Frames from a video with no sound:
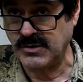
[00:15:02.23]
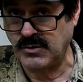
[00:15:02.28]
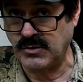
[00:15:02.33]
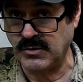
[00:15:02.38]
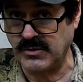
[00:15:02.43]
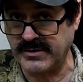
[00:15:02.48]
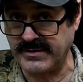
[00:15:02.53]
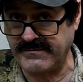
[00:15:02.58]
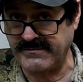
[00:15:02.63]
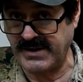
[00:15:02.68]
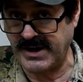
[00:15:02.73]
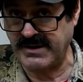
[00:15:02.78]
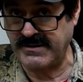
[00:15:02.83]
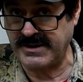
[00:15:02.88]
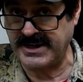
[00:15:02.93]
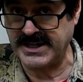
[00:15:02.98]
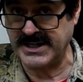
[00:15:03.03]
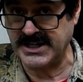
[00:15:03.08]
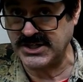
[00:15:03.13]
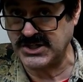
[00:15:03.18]
or the
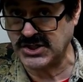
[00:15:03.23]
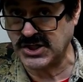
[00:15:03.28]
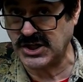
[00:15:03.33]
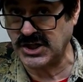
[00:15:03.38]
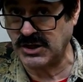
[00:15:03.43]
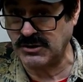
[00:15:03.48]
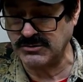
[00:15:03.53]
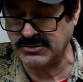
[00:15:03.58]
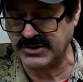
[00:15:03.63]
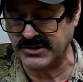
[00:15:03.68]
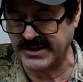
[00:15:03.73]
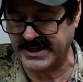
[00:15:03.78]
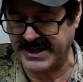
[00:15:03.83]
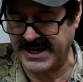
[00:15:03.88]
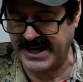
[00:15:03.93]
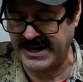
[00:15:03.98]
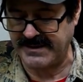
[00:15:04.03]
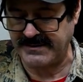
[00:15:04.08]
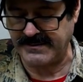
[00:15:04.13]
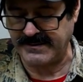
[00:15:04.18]
variant is closer
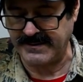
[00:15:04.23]
together.